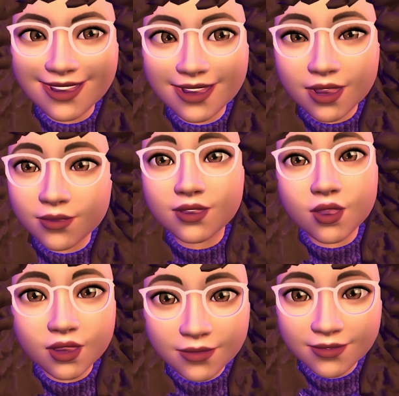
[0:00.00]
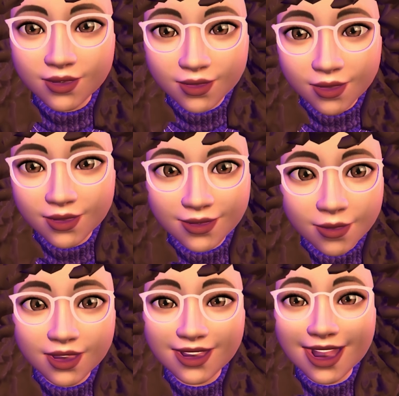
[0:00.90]
it's like a Pro controller
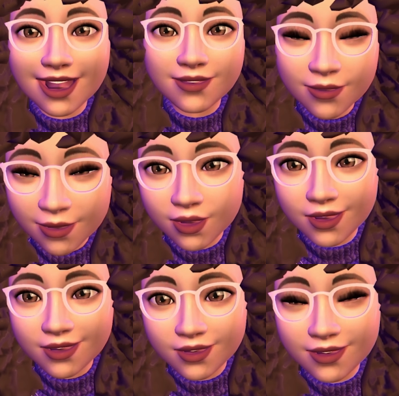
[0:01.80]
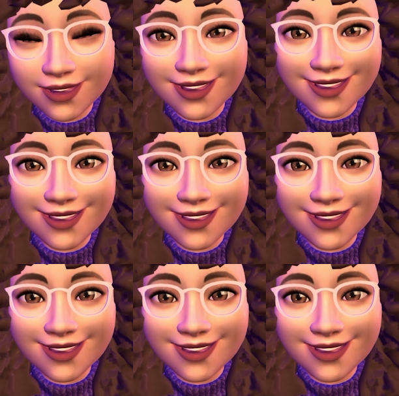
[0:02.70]
split in half and put on your